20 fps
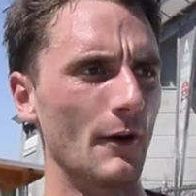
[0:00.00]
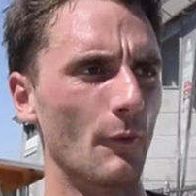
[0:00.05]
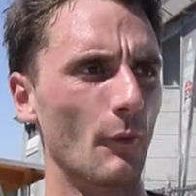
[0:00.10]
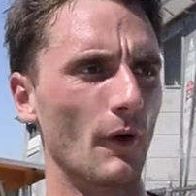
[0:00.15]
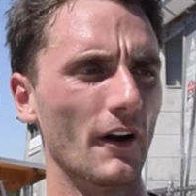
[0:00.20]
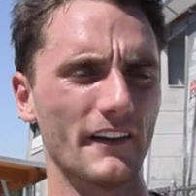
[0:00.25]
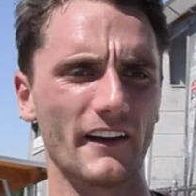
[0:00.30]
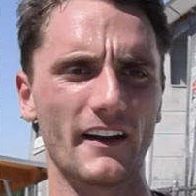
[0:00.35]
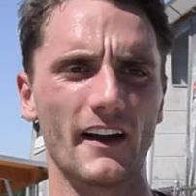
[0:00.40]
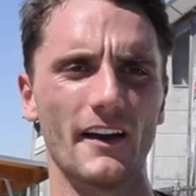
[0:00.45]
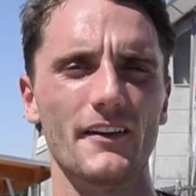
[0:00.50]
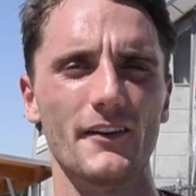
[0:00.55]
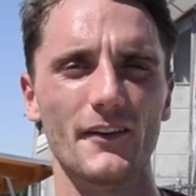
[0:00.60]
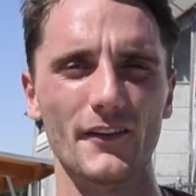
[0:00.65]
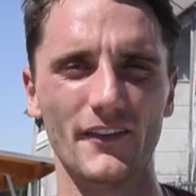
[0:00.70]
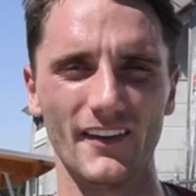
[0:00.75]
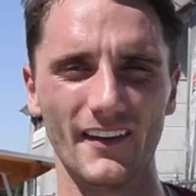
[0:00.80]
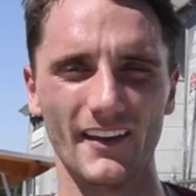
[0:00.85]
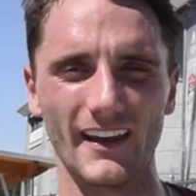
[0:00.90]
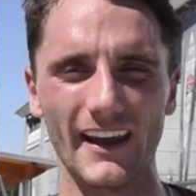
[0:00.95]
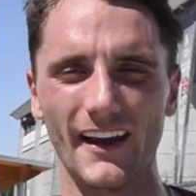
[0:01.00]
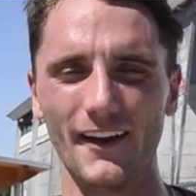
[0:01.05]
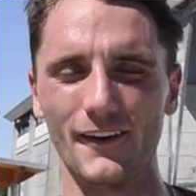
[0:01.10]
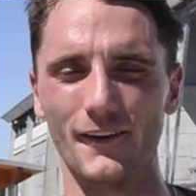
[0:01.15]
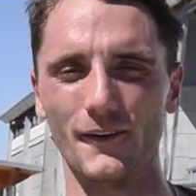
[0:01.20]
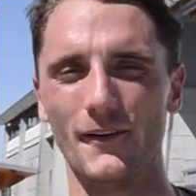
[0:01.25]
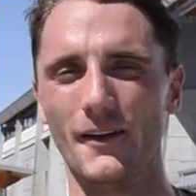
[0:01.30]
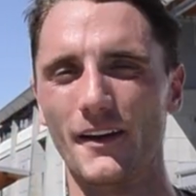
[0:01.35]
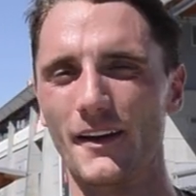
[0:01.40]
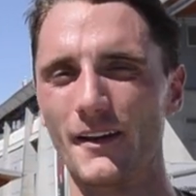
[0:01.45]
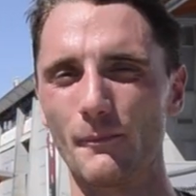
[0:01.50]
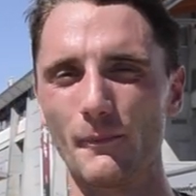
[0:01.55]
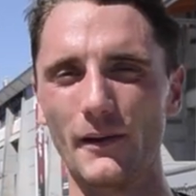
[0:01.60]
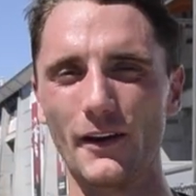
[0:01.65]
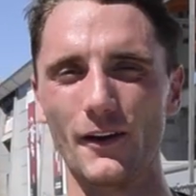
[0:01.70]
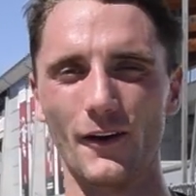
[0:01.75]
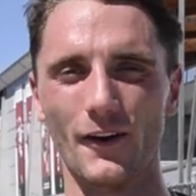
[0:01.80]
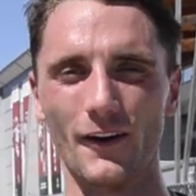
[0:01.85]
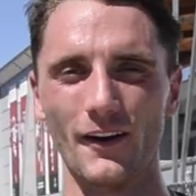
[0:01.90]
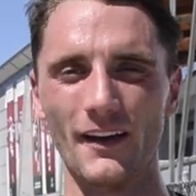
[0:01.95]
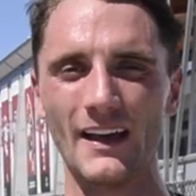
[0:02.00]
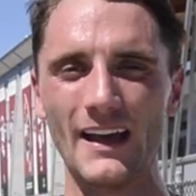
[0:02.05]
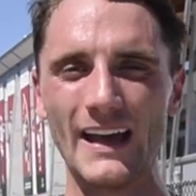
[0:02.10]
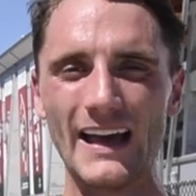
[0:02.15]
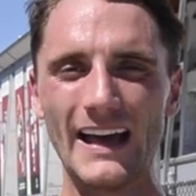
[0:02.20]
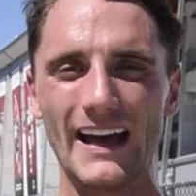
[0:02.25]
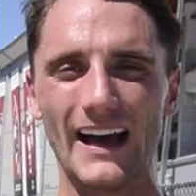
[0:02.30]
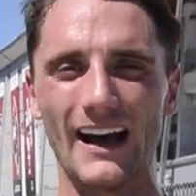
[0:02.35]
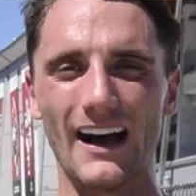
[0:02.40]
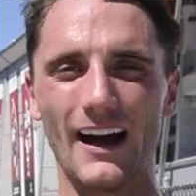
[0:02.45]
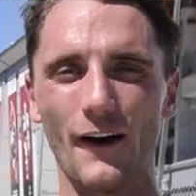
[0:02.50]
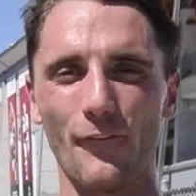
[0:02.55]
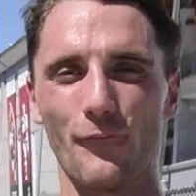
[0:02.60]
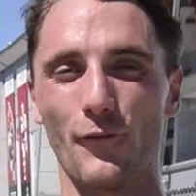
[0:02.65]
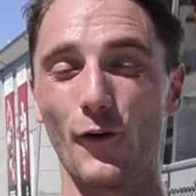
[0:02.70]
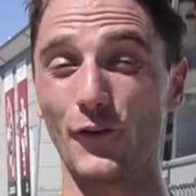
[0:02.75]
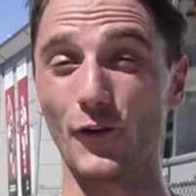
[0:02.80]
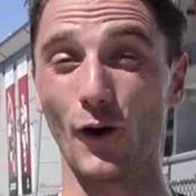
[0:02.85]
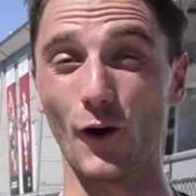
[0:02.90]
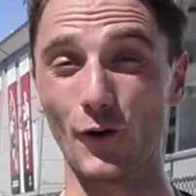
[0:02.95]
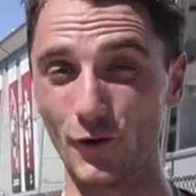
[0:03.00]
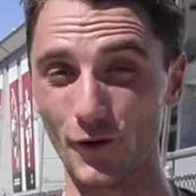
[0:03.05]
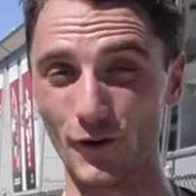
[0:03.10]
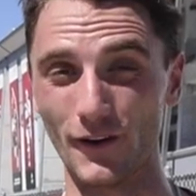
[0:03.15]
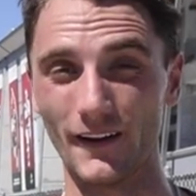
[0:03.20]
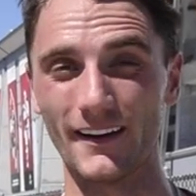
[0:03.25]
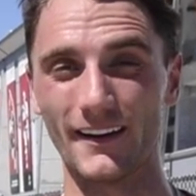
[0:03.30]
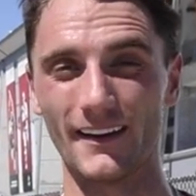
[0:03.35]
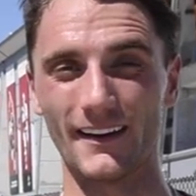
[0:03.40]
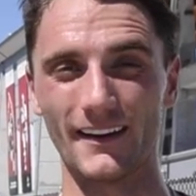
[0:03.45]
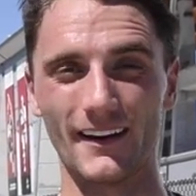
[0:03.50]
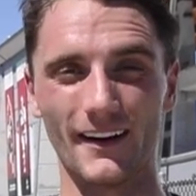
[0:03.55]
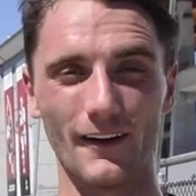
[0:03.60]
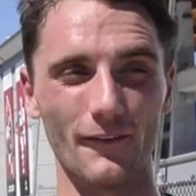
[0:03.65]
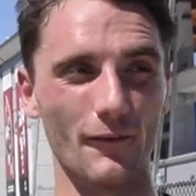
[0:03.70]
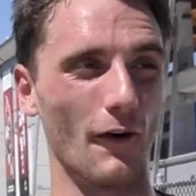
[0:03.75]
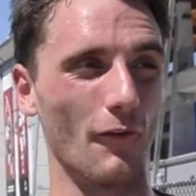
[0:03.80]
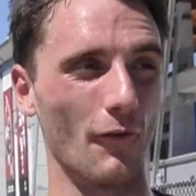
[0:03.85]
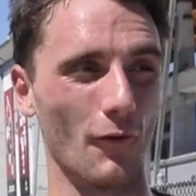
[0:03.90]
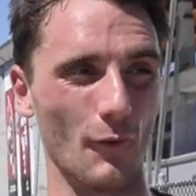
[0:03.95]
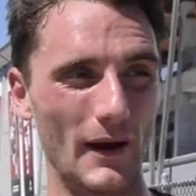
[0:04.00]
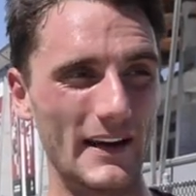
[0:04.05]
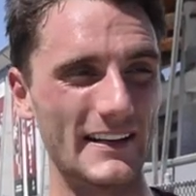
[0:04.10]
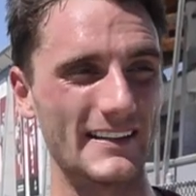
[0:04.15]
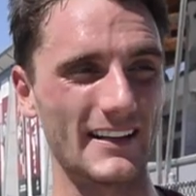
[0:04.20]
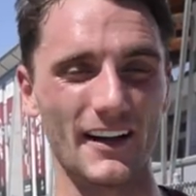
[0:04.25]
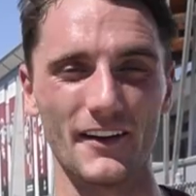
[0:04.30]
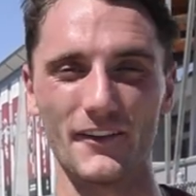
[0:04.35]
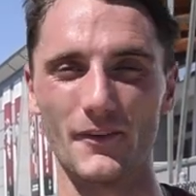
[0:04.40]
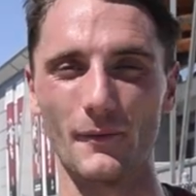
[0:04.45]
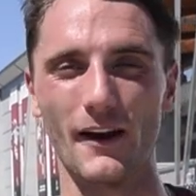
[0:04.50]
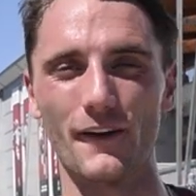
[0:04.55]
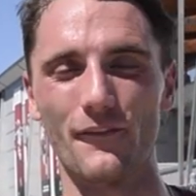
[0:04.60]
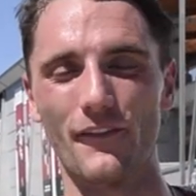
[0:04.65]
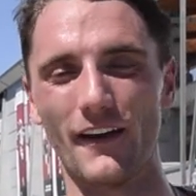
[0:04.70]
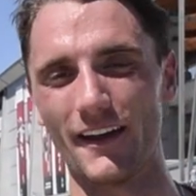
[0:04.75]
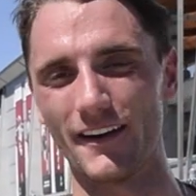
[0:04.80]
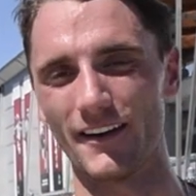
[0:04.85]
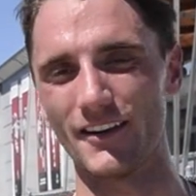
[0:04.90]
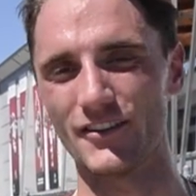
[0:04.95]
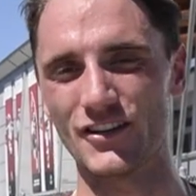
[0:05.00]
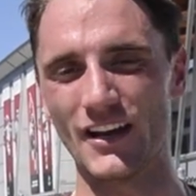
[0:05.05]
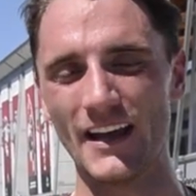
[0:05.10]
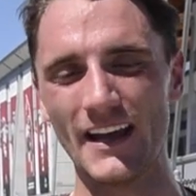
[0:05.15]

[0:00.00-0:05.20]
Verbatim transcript: wanted to kind of use the 800 meter uh, first 100 uh, a race kind of to my advantage.